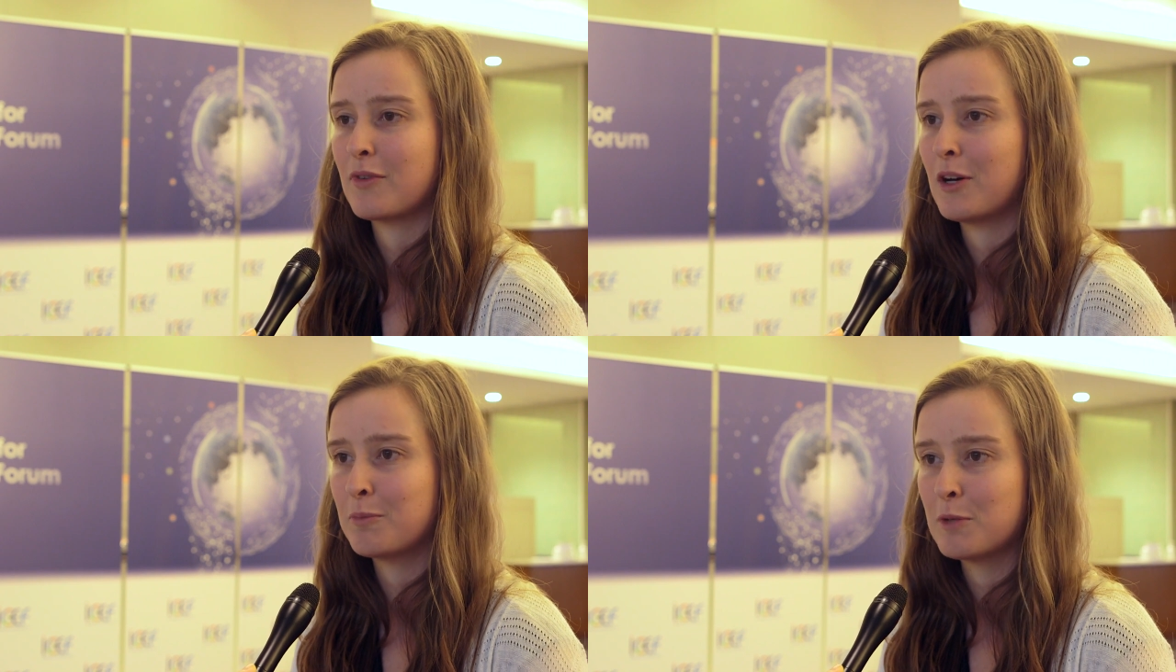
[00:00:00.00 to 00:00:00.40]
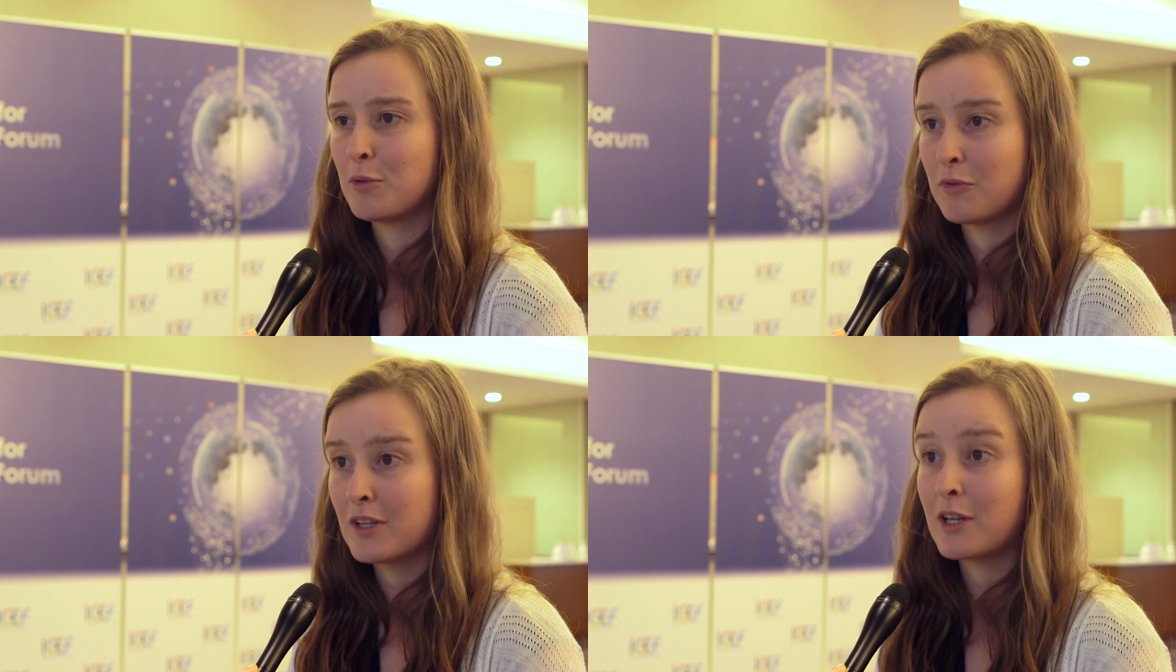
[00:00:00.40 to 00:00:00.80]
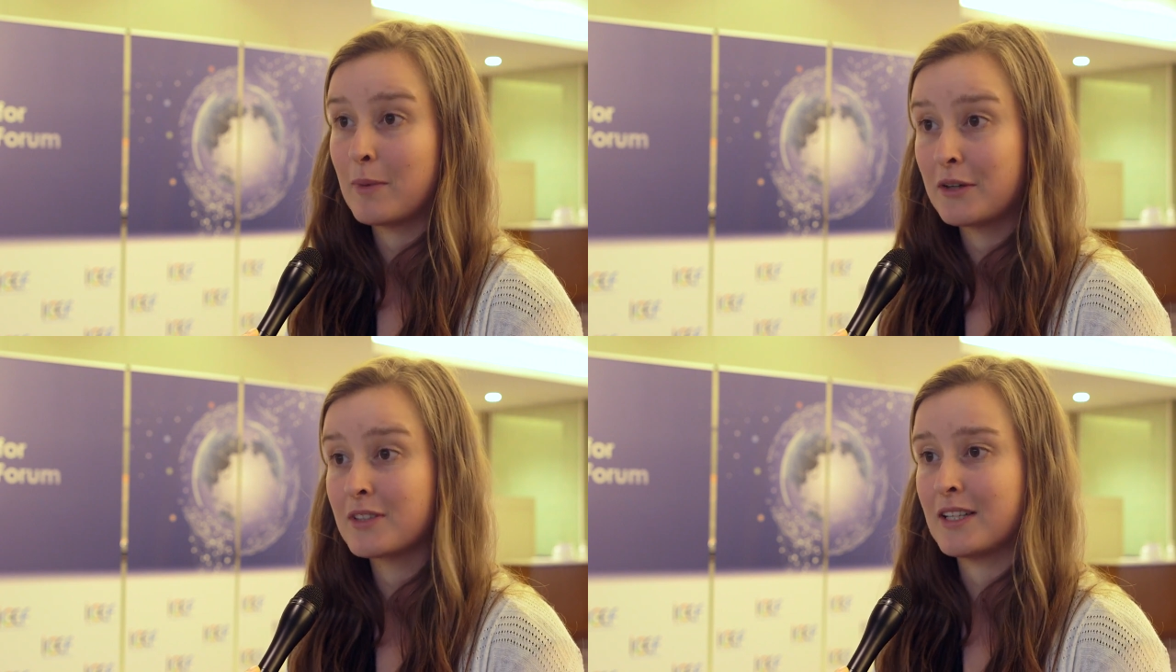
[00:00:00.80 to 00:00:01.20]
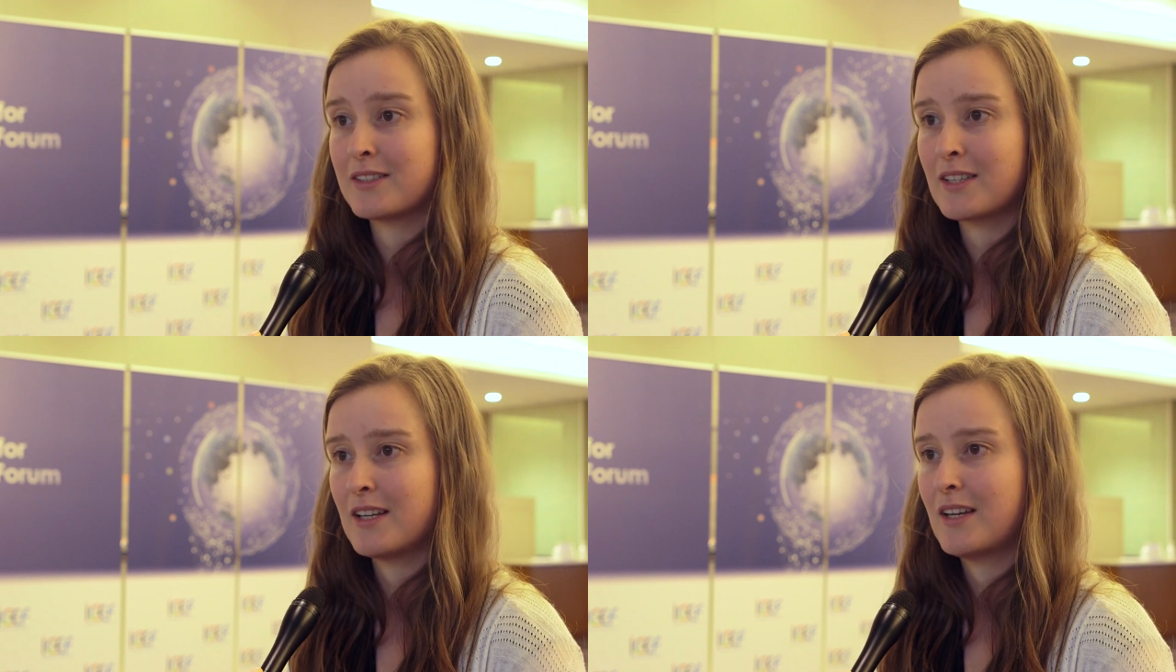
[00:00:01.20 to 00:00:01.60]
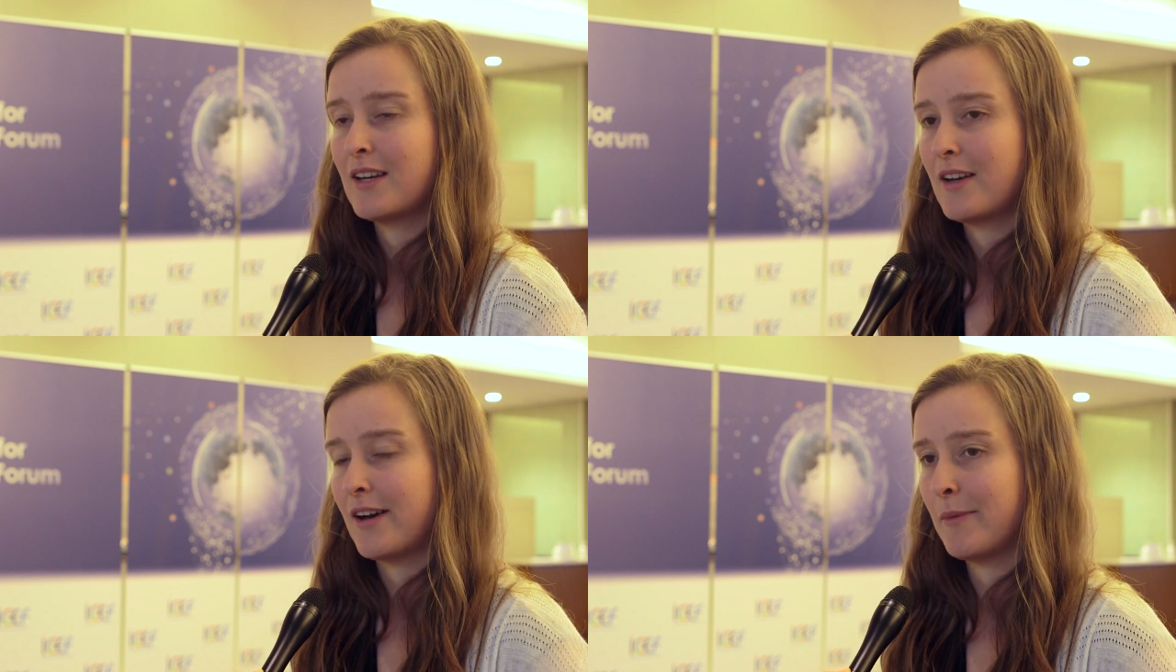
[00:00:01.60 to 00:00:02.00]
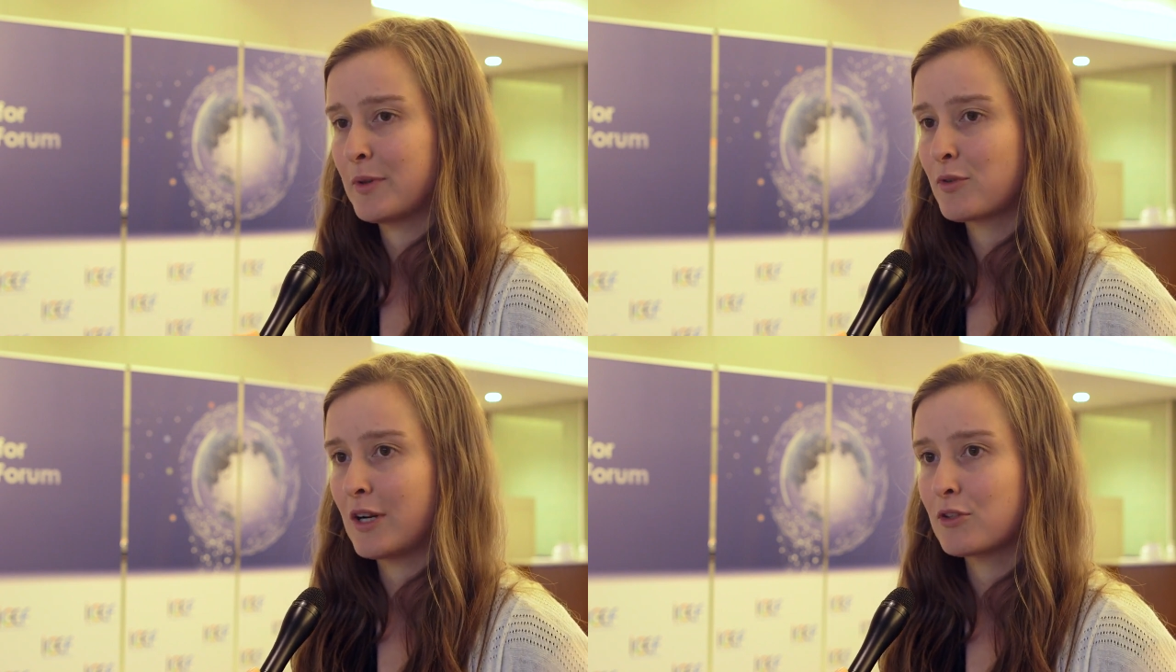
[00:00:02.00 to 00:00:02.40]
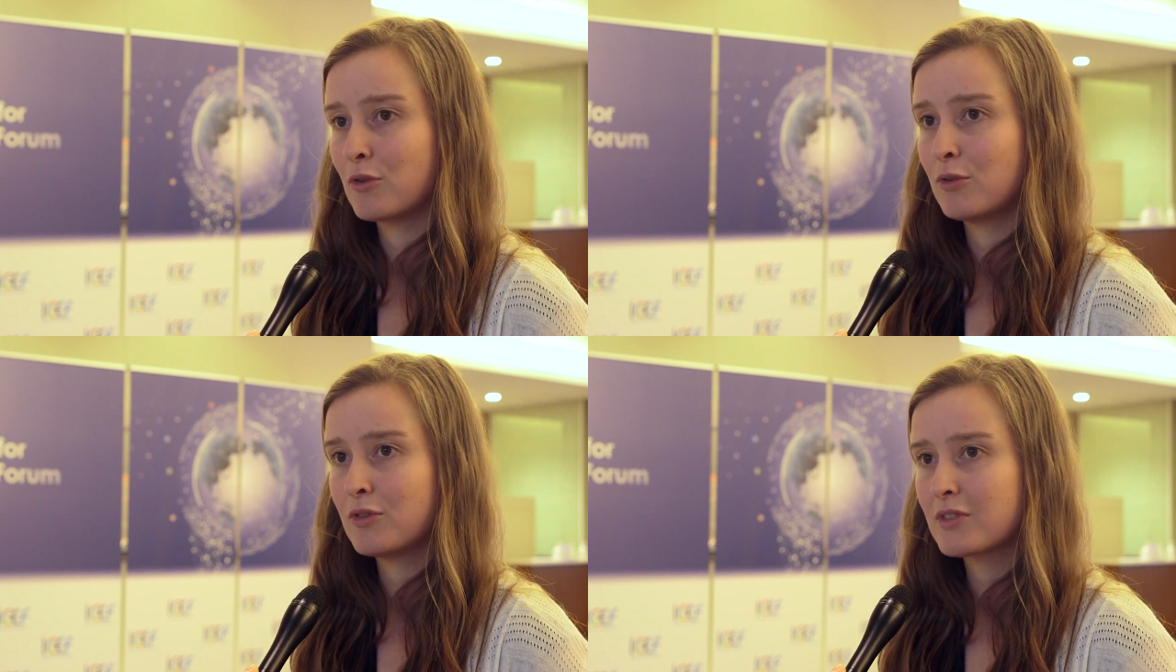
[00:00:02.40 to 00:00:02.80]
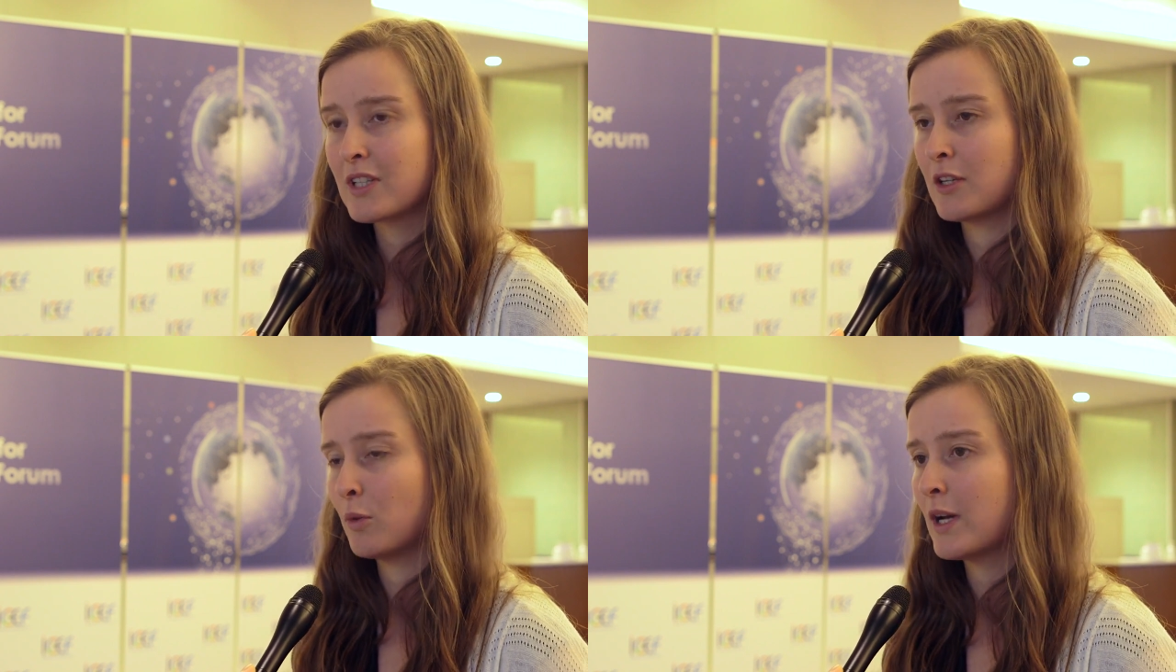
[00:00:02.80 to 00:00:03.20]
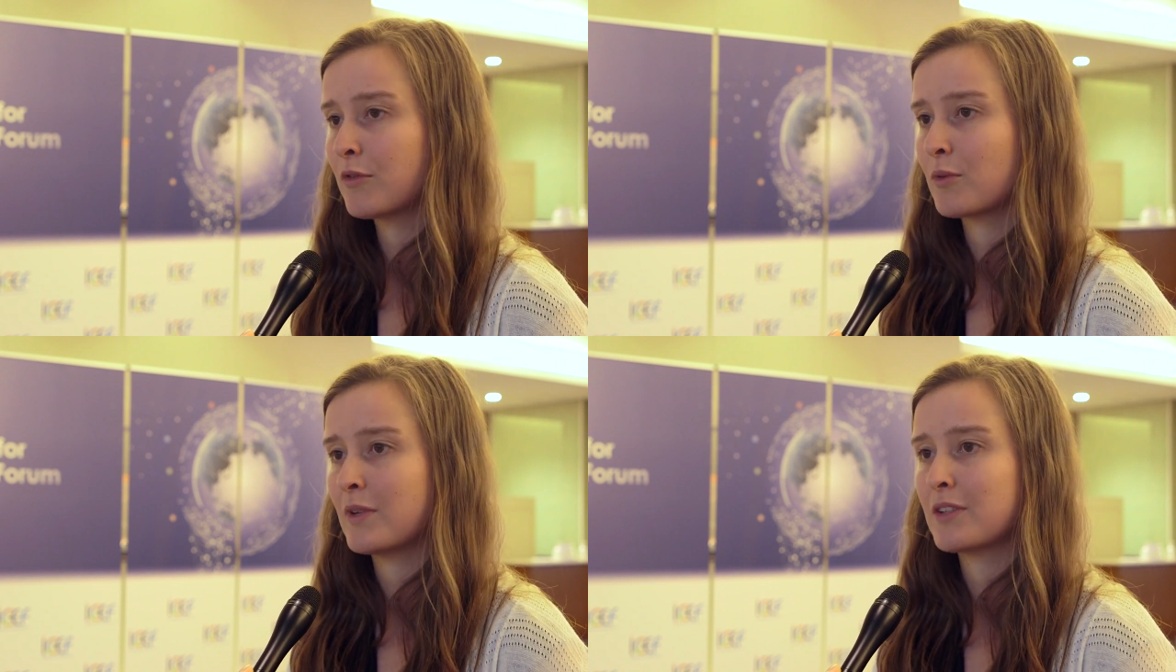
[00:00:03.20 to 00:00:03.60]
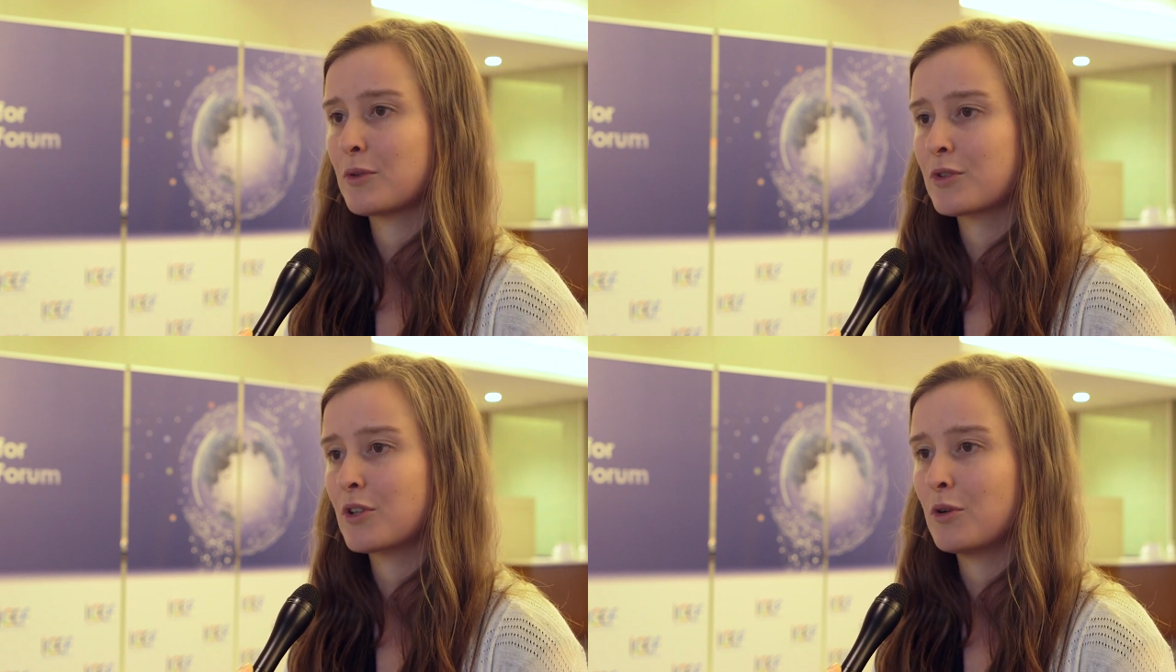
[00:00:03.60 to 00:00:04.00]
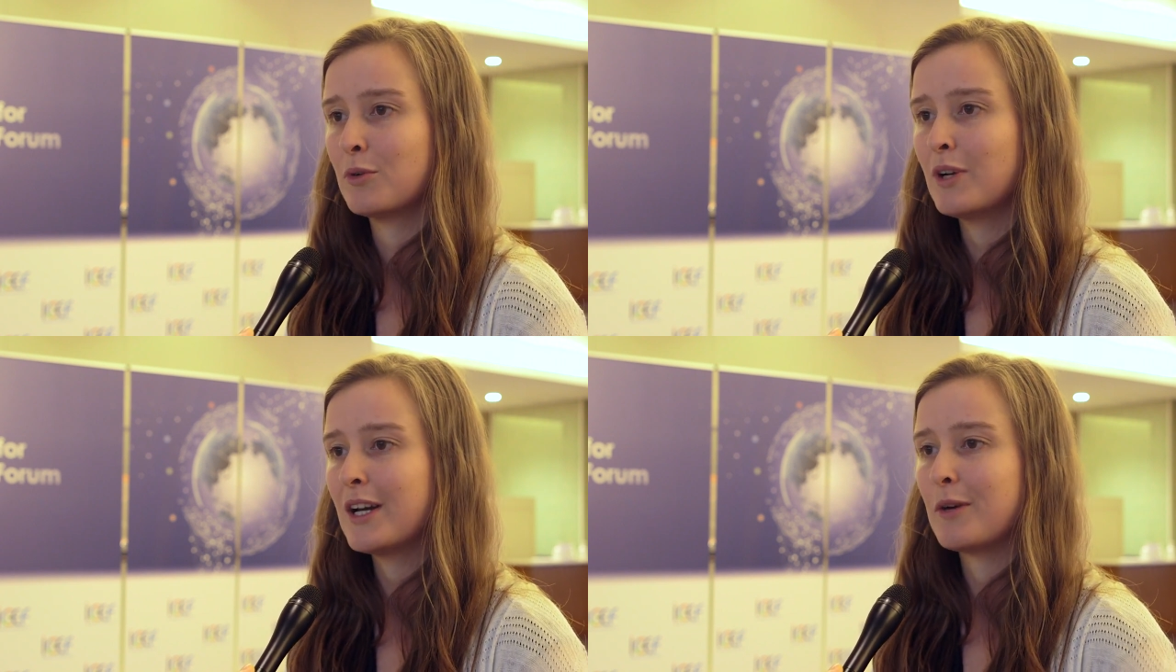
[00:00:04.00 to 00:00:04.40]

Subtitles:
how people think about that. And trying to take away from that also